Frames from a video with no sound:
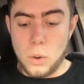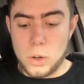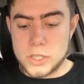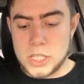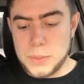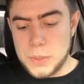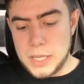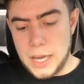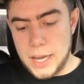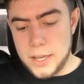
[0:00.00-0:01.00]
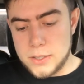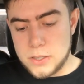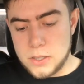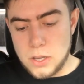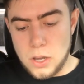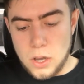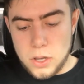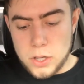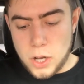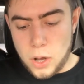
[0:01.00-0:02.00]
or GPS,
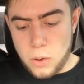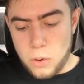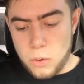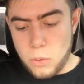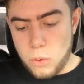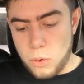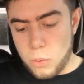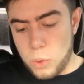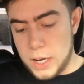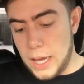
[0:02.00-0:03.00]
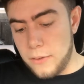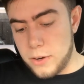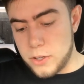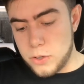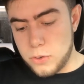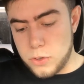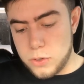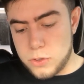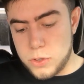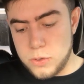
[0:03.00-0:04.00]
you know, or whatever
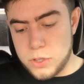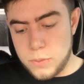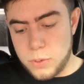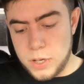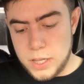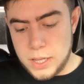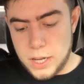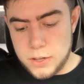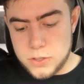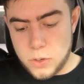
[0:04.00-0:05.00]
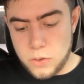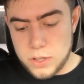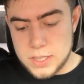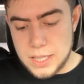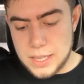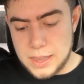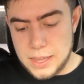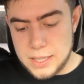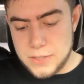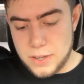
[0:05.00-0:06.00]
you choose to put in there. So it looks like
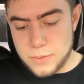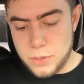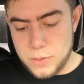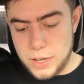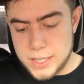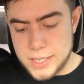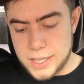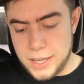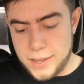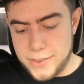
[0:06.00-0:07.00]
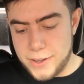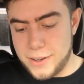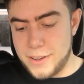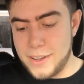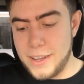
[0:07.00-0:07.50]
this, if I can put it back together.